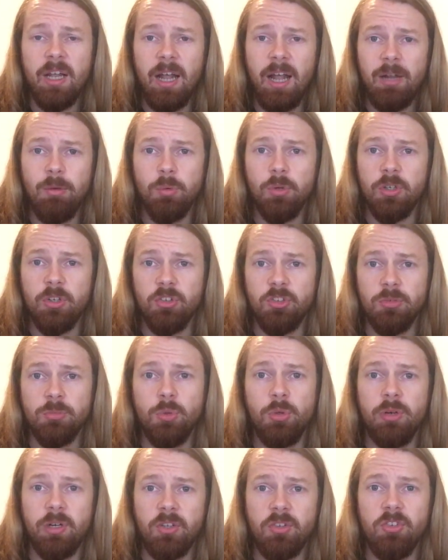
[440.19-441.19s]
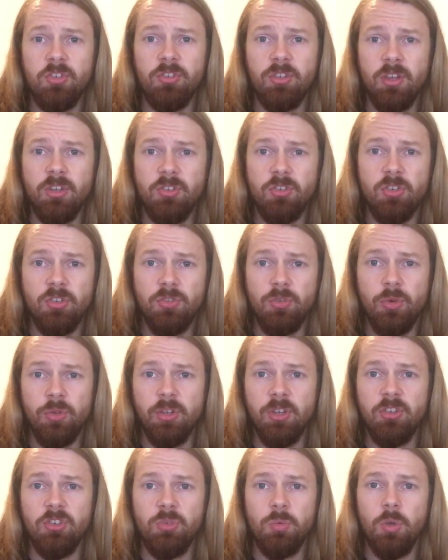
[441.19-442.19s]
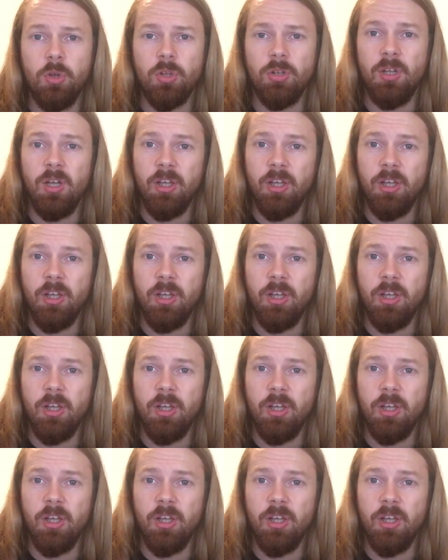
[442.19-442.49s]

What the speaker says: And we'll look at some more exercises for this to work on